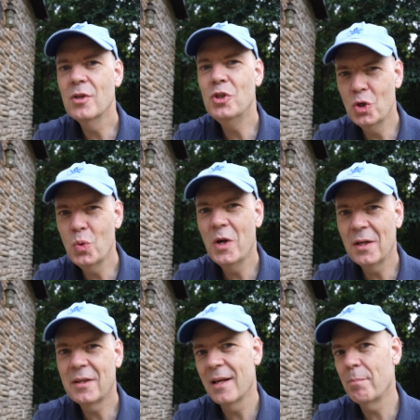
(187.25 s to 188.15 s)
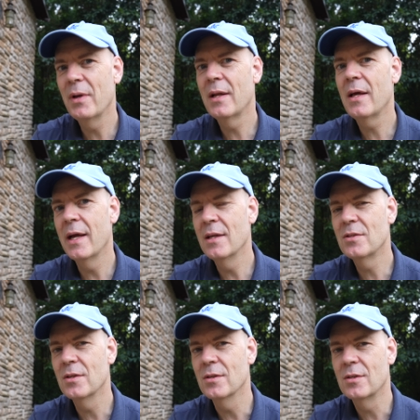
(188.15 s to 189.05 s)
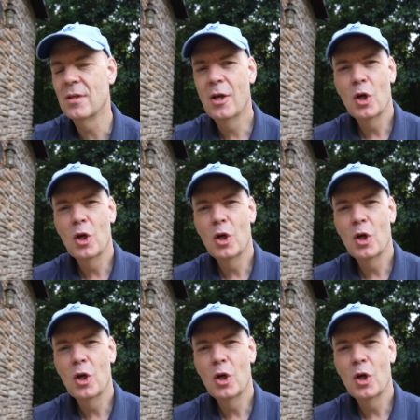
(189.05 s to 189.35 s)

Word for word: you will get better answers.